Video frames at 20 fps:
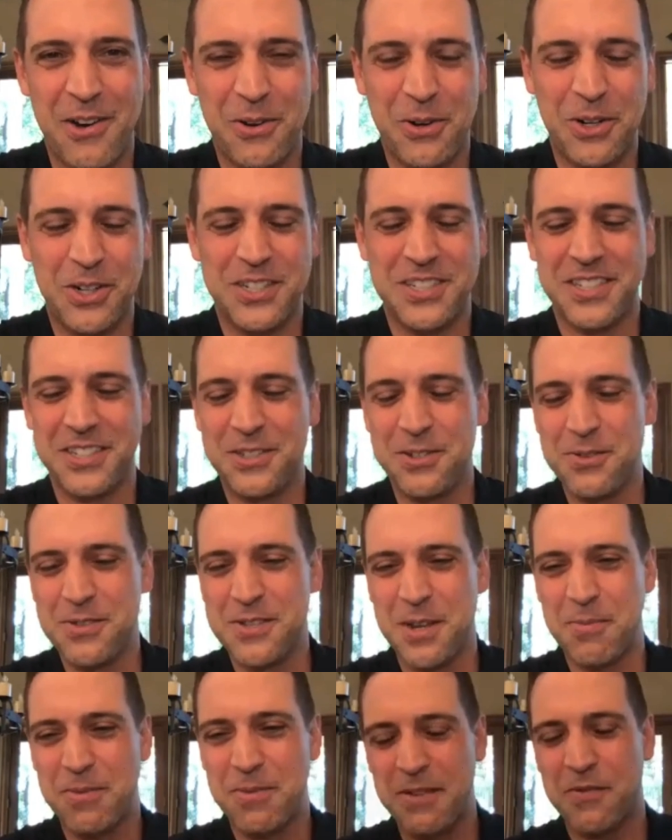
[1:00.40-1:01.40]
or to do
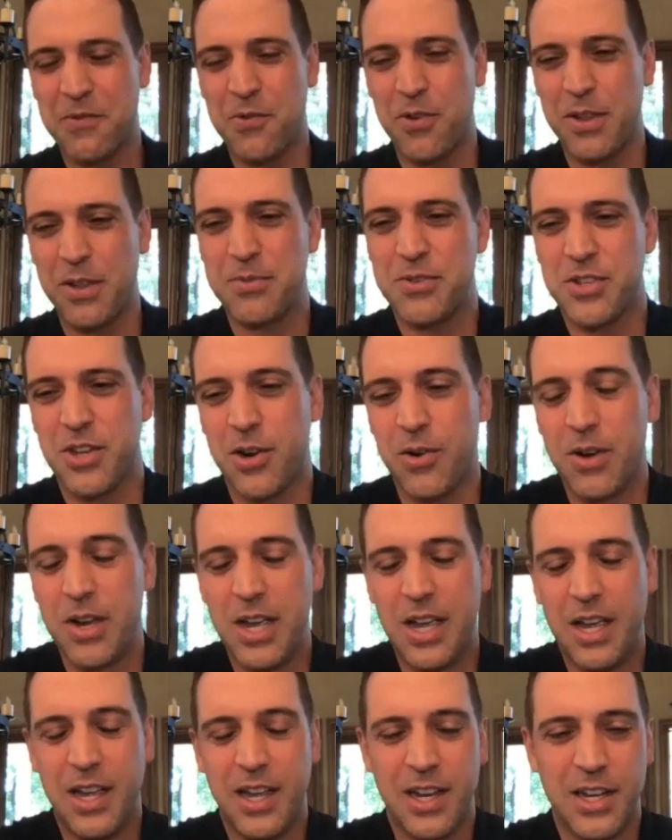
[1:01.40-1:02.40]
something for them. So,
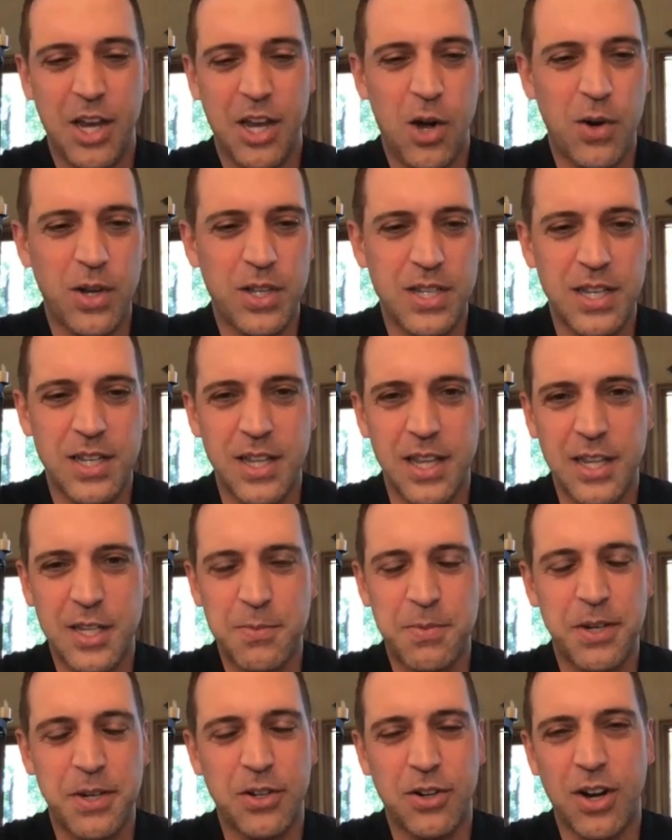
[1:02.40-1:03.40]
no, it's
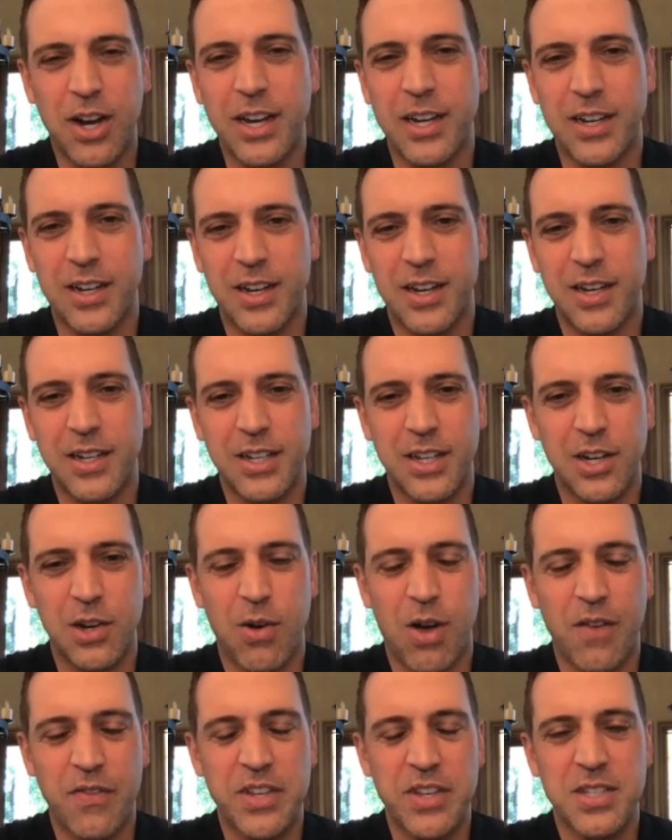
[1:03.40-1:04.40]
been great.
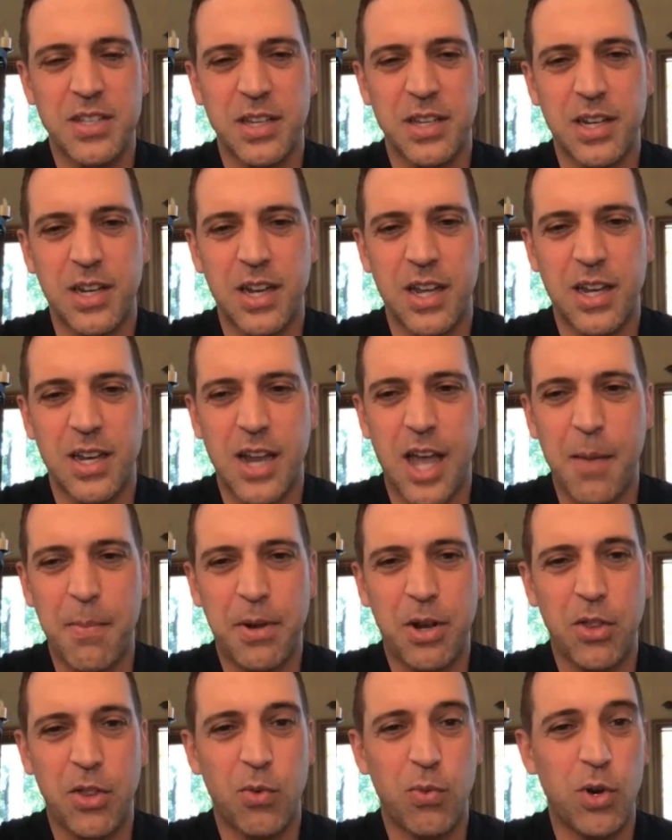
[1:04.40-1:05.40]
Obviously not
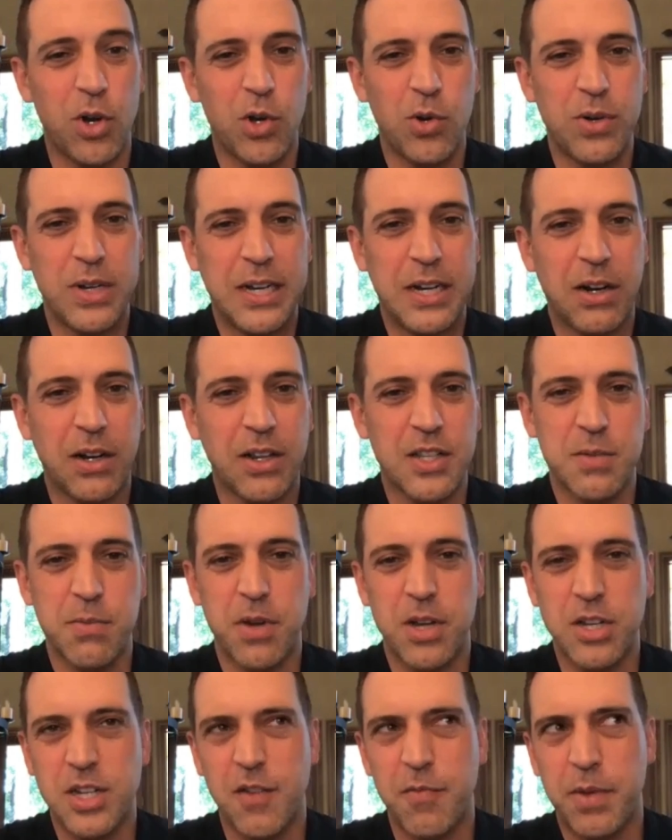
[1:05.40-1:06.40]
been on the road nearly as
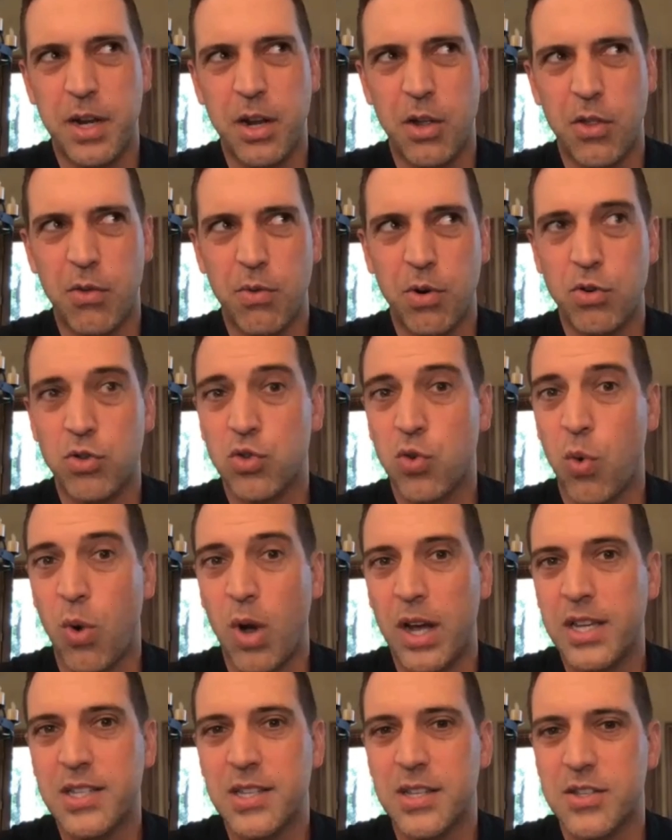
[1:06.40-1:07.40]
much. I've been on the road
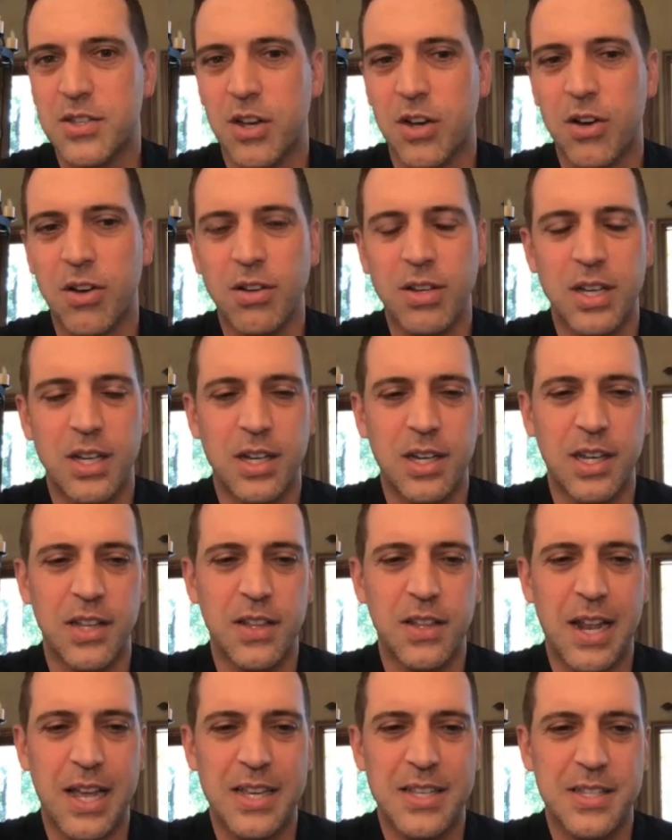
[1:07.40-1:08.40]
twice as all in
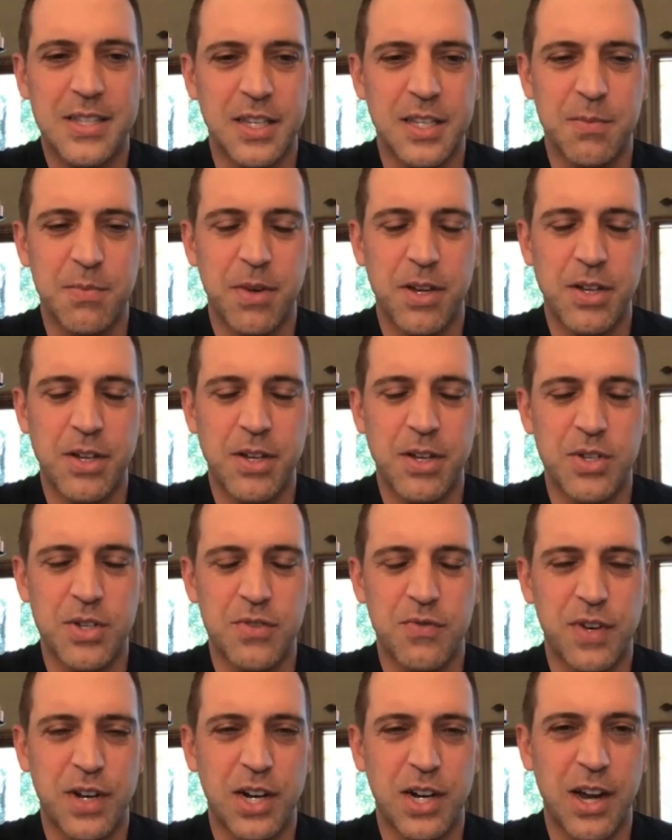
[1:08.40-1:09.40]
the last 6 months, which is
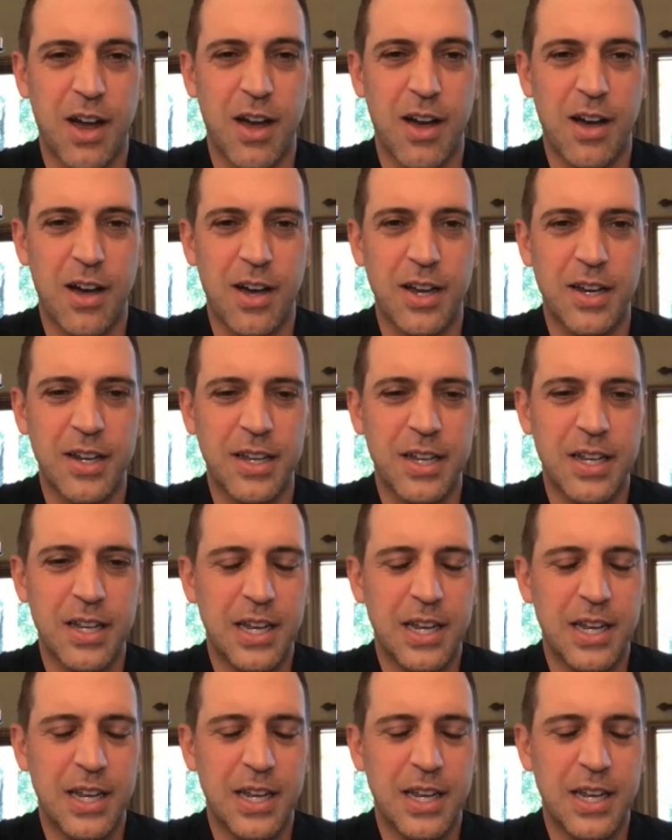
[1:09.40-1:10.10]
very odd.